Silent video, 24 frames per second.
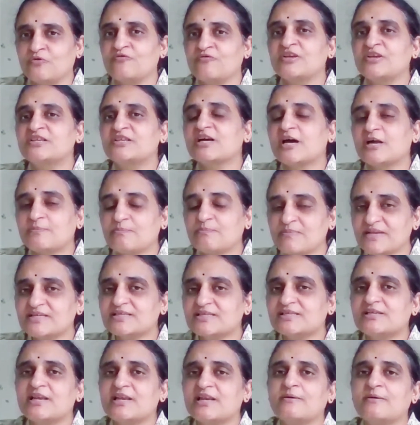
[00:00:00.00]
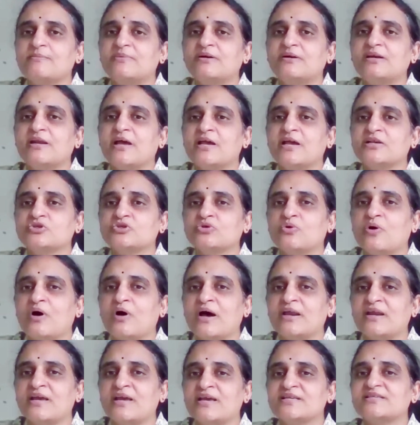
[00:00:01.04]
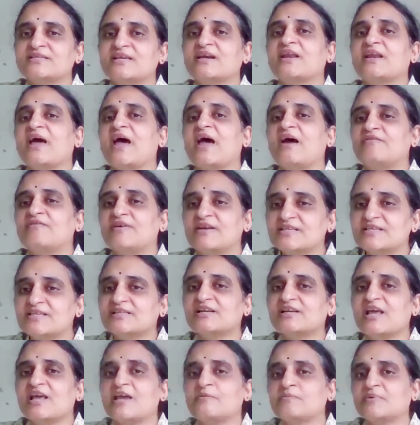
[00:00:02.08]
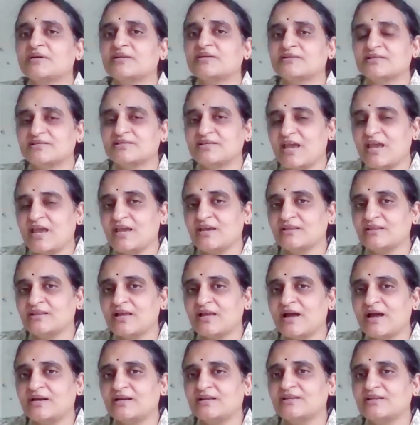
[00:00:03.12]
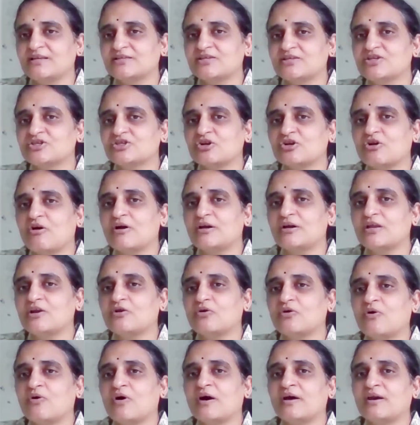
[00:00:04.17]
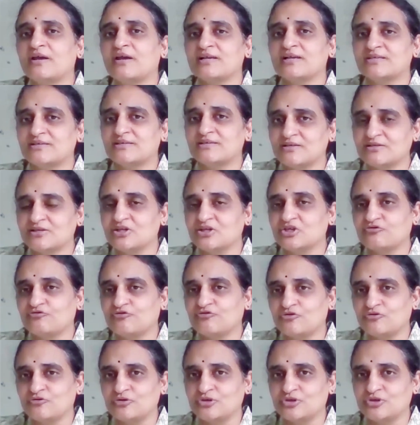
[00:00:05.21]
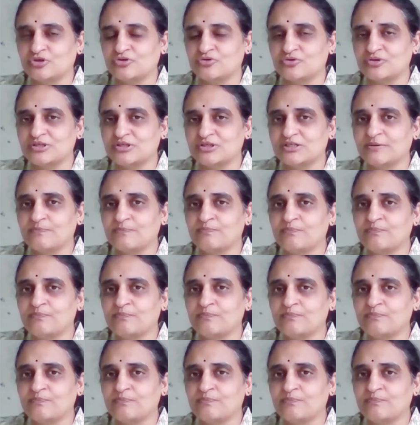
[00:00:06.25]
which are mislabeled as ORS and have disclaimers saying that this is not an ORS, this is fruit juice.